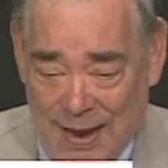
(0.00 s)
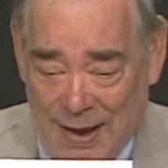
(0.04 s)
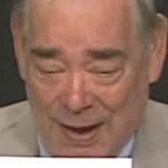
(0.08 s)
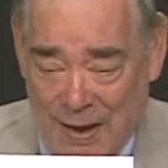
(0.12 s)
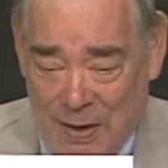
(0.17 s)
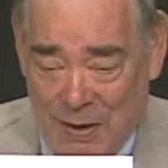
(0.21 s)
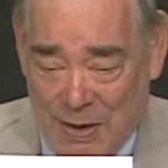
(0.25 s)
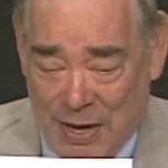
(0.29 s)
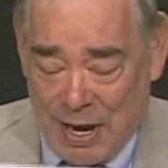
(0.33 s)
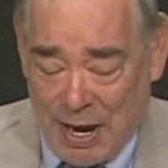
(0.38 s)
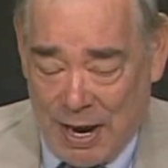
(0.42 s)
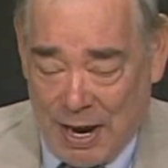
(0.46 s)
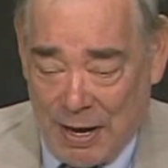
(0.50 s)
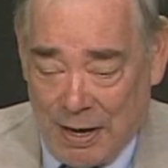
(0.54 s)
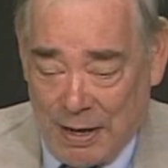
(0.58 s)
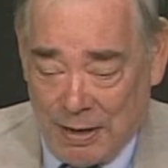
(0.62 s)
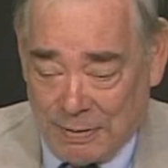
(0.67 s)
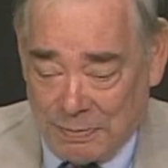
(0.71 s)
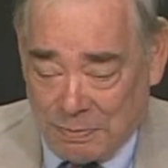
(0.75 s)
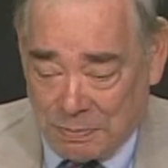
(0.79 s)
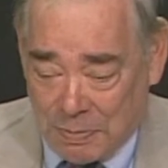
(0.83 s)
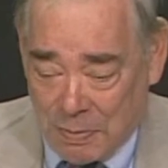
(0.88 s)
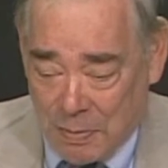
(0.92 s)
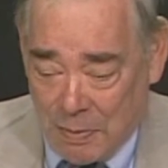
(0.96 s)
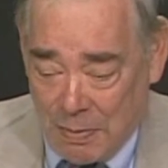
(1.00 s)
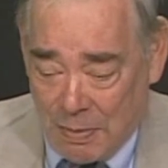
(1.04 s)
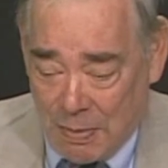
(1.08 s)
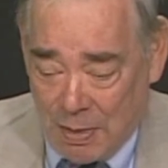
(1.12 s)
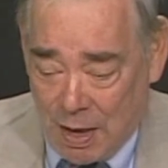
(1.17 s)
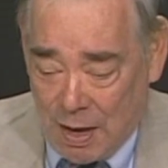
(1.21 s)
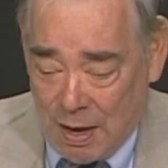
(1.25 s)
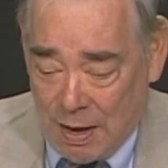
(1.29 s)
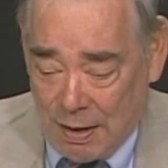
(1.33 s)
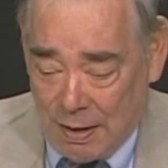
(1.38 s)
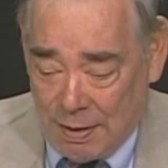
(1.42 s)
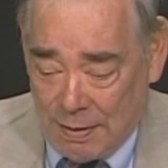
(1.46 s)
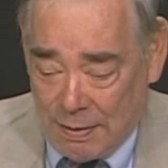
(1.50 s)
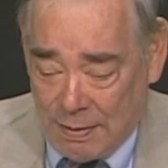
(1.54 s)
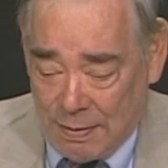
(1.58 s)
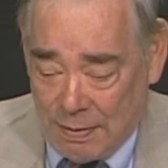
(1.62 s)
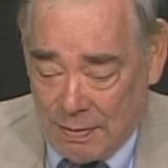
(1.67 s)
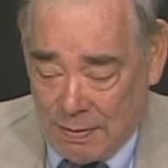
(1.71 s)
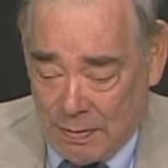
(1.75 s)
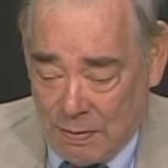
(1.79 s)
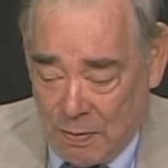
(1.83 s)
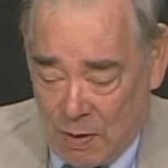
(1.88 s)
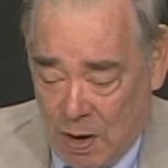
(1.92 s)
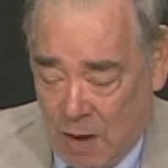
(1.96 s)
Okay.
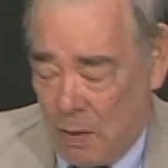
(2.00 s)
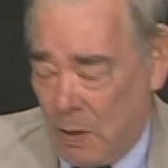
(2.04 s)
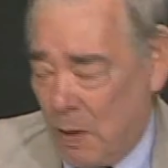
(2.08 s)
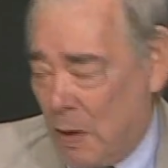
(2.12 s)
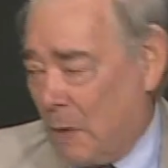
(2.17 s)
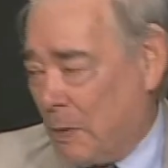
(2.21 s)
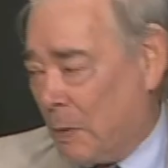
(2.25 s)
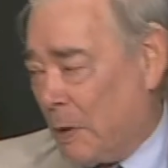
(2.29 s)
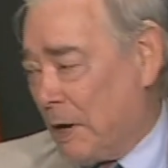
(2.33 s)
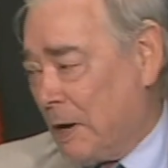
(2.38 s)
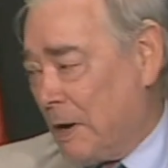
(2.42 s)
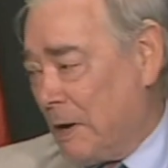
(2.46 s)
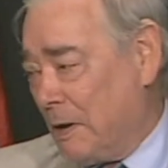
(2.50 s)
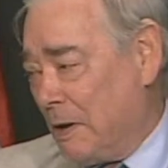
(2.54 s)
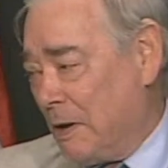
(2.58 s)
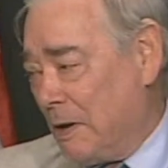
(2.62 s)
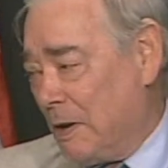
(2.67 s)
Where are we?